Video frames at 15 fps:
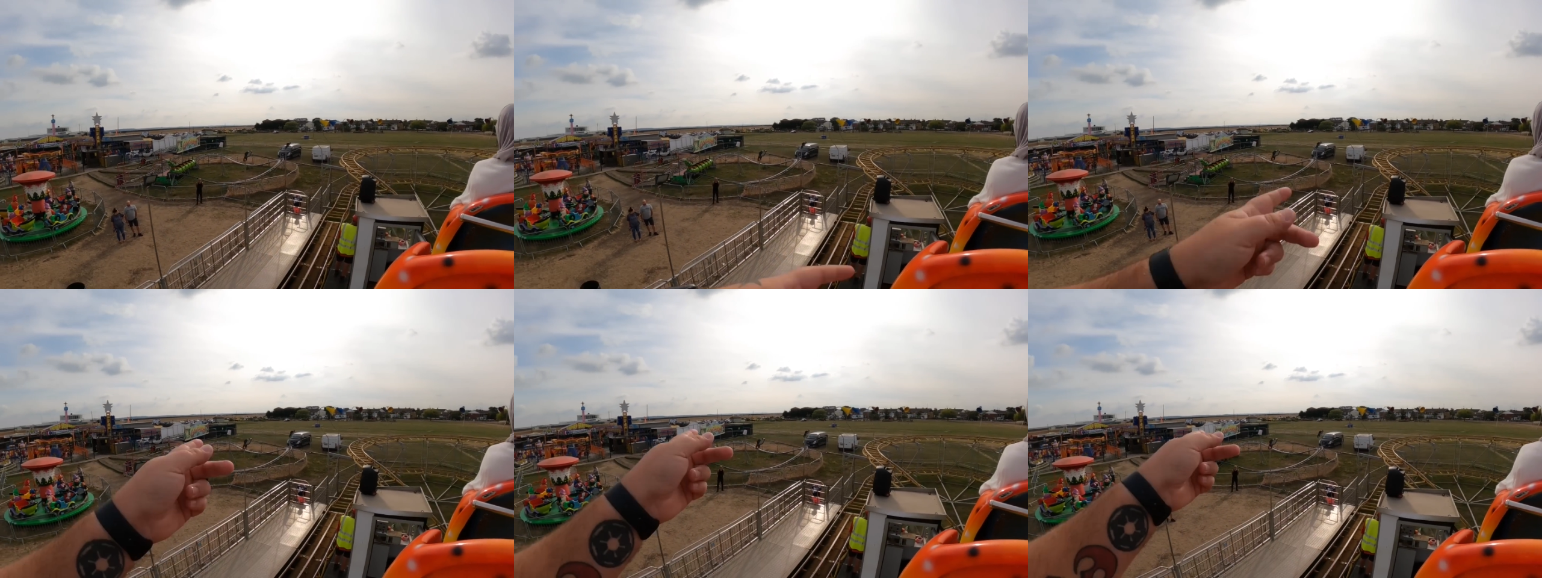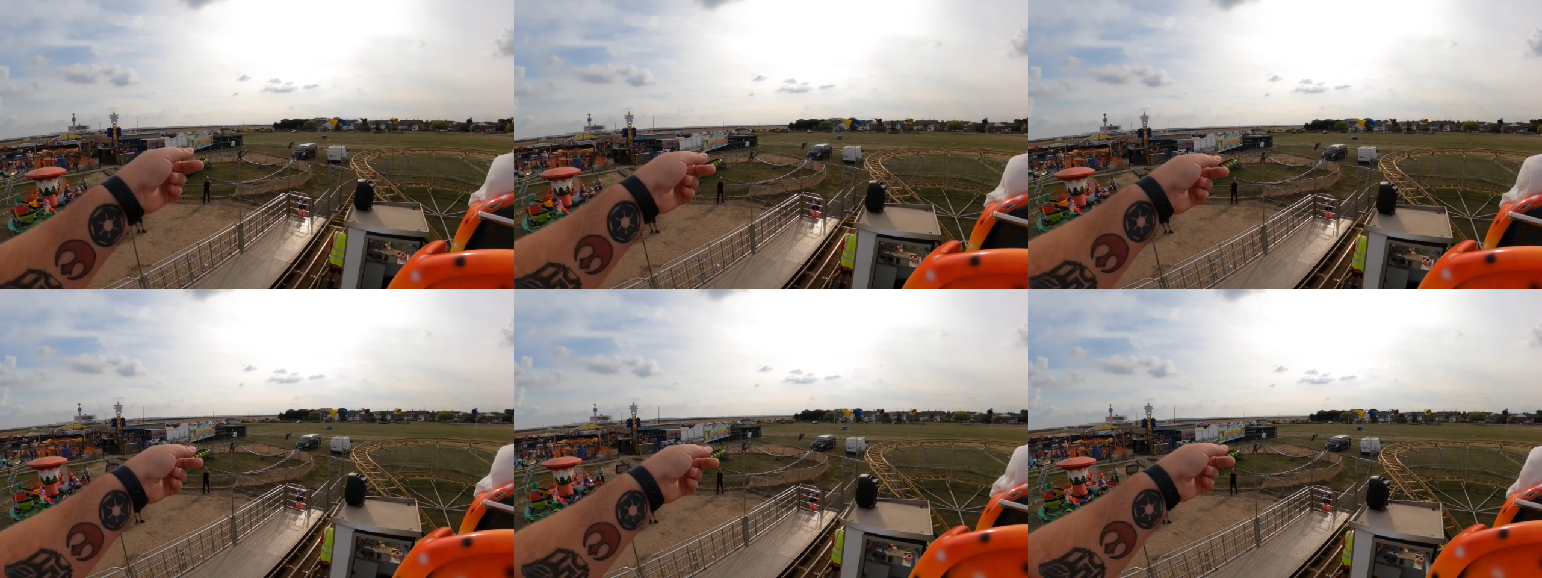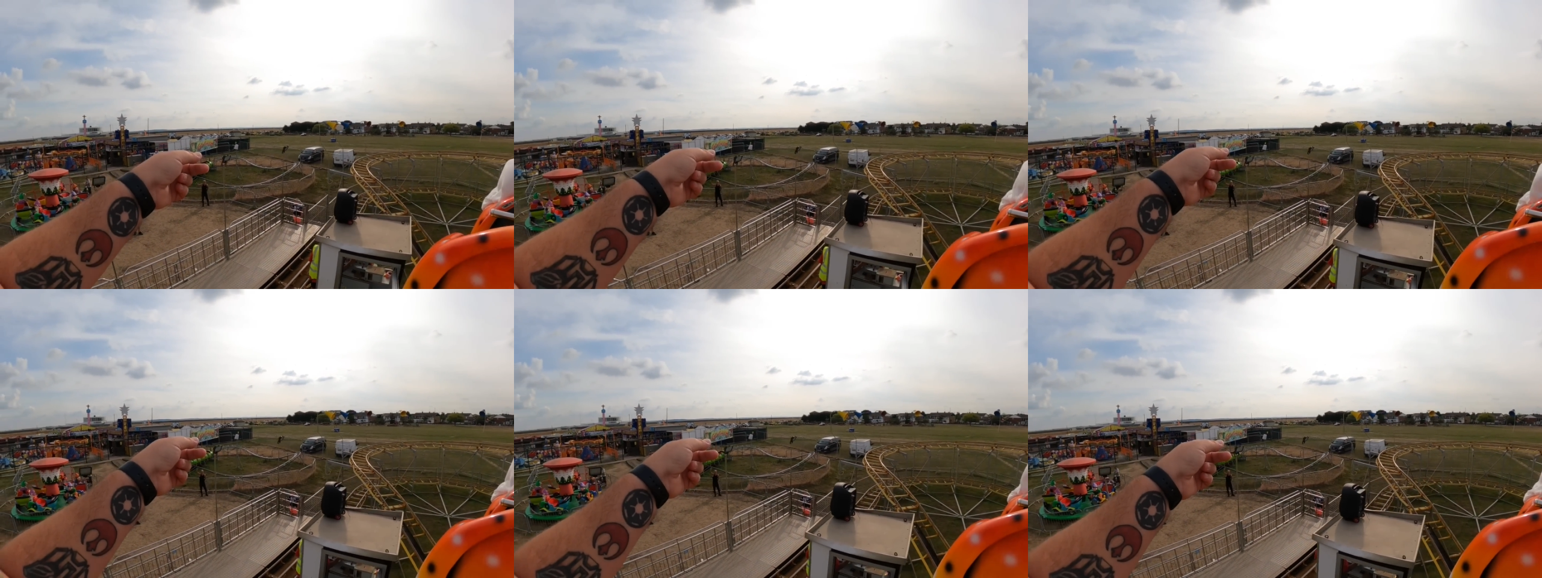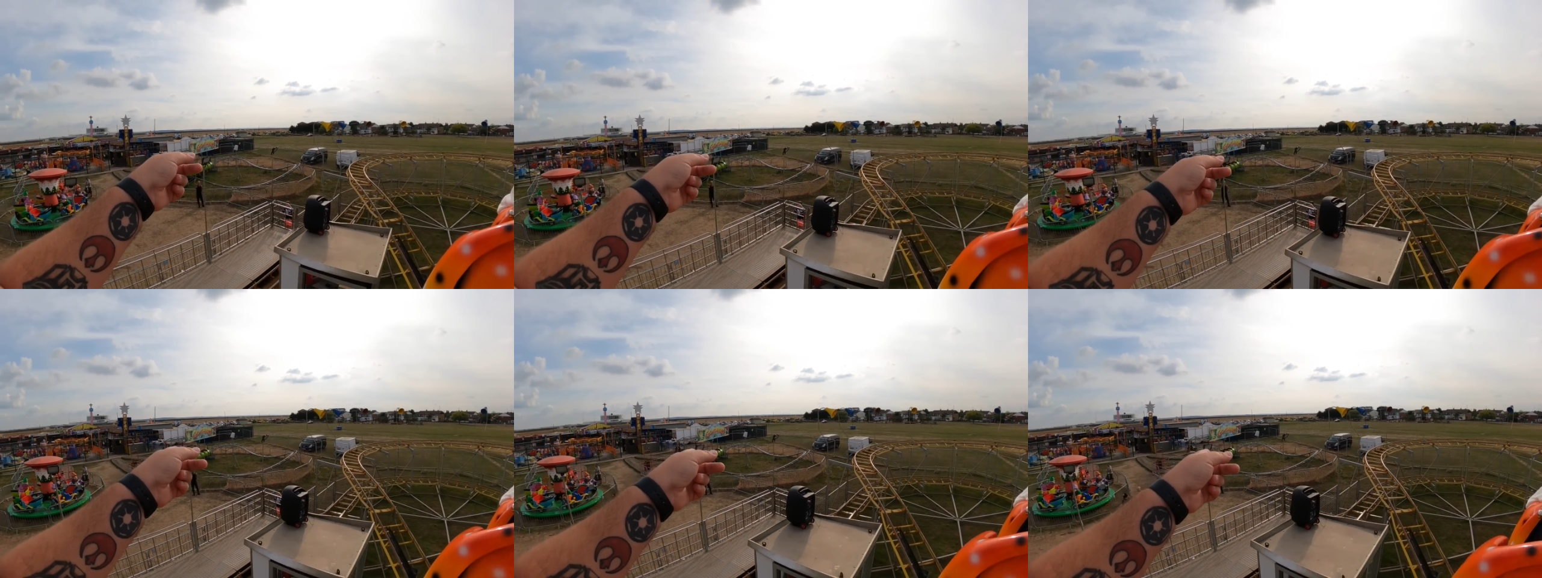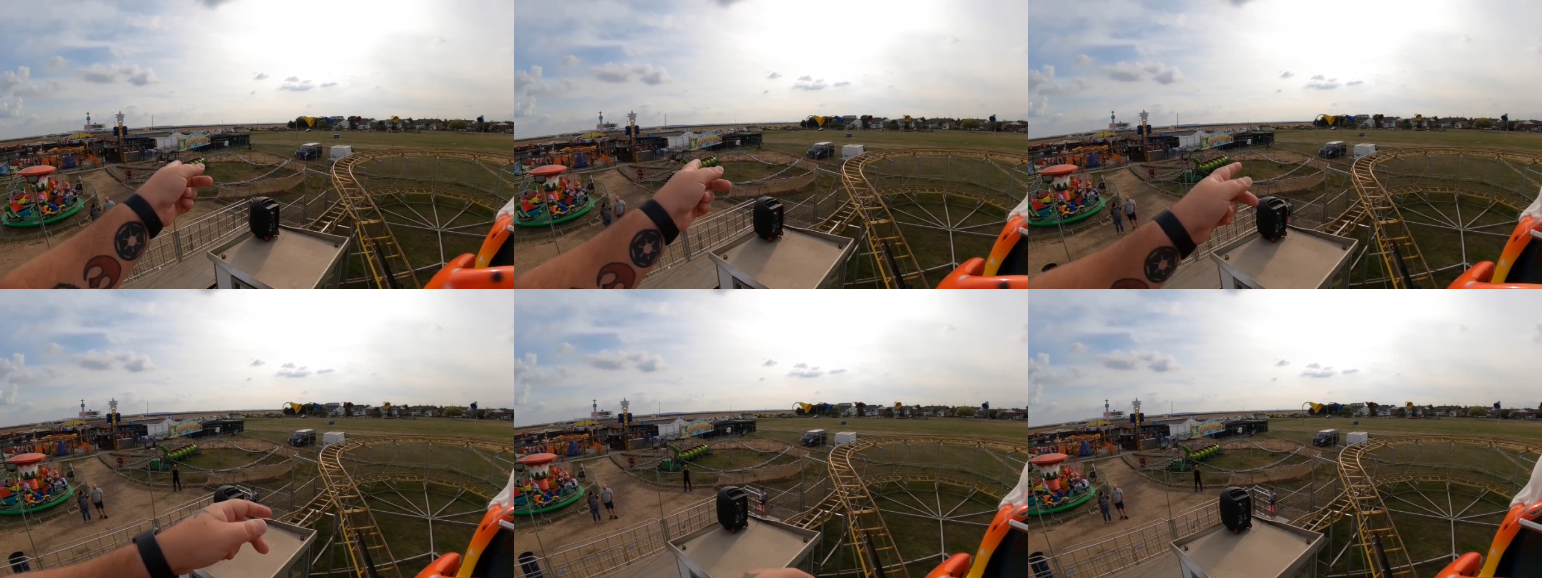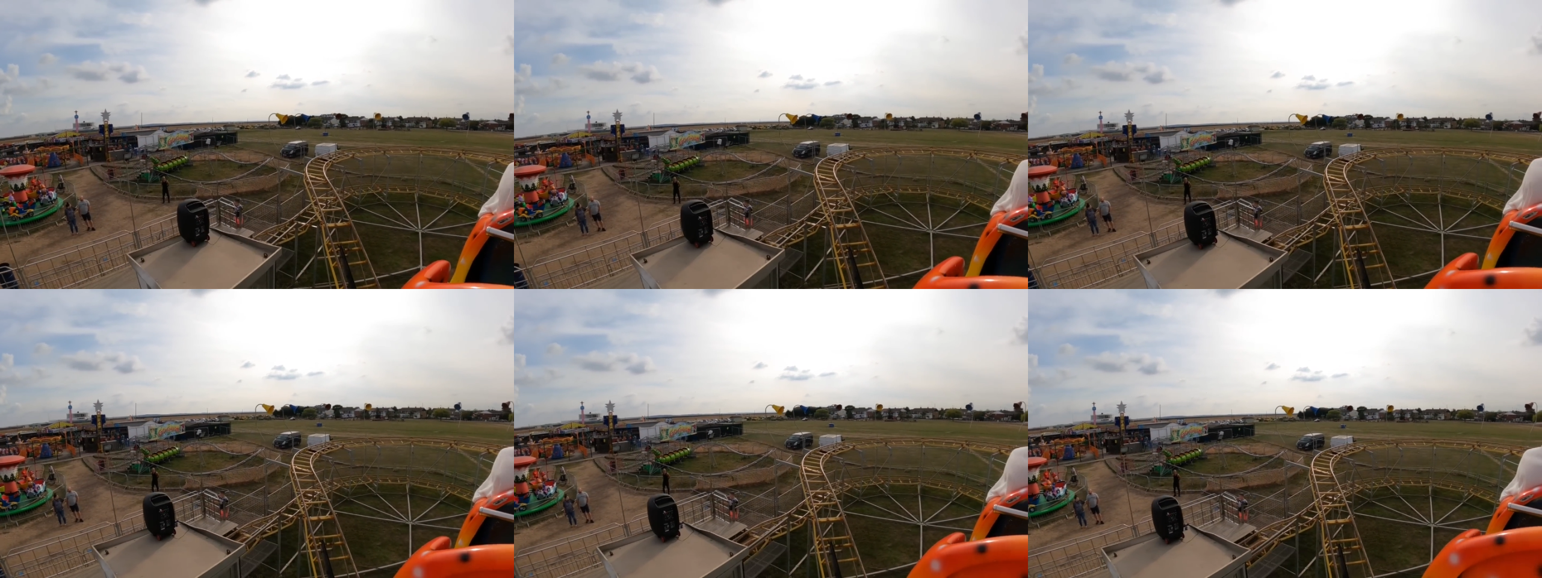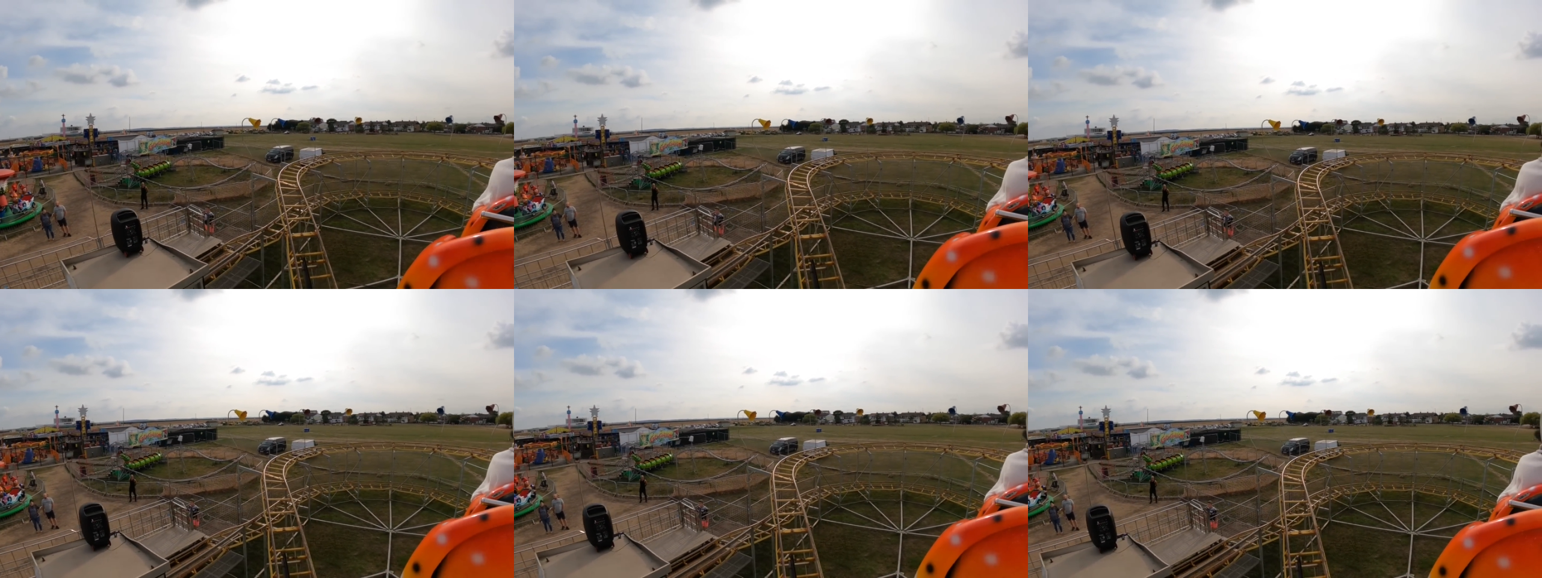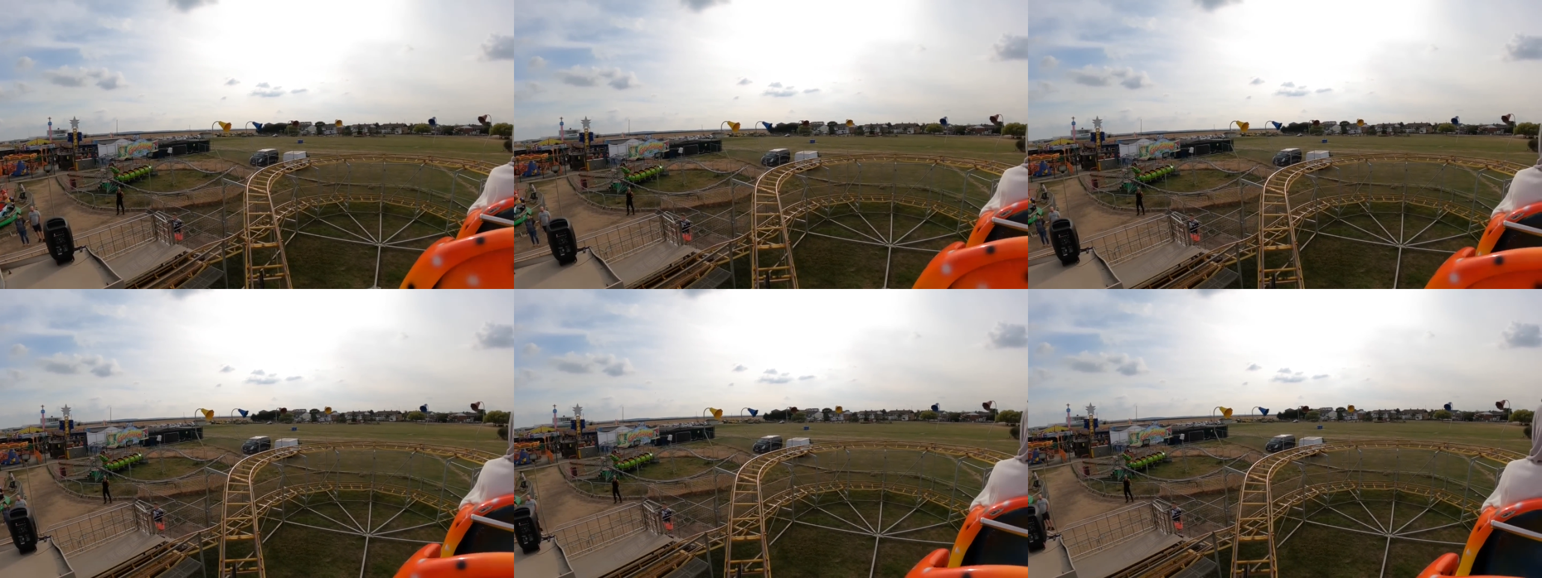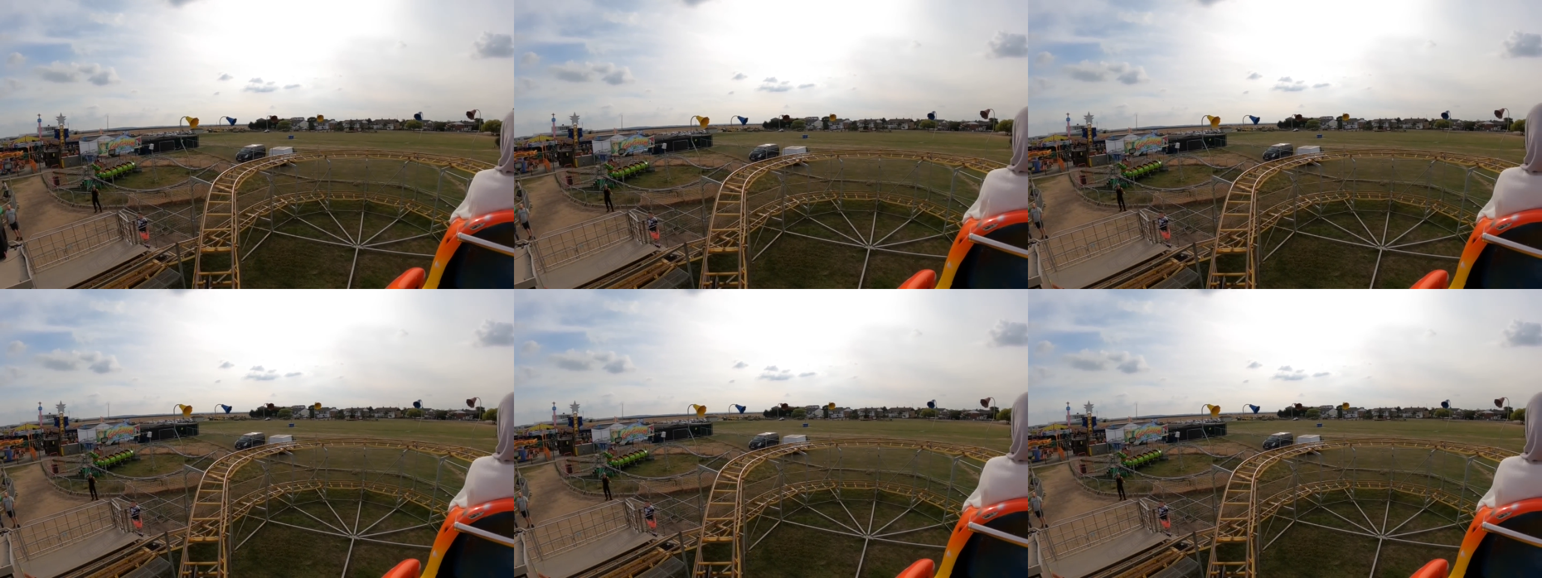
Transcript: [unreadable: no face in view]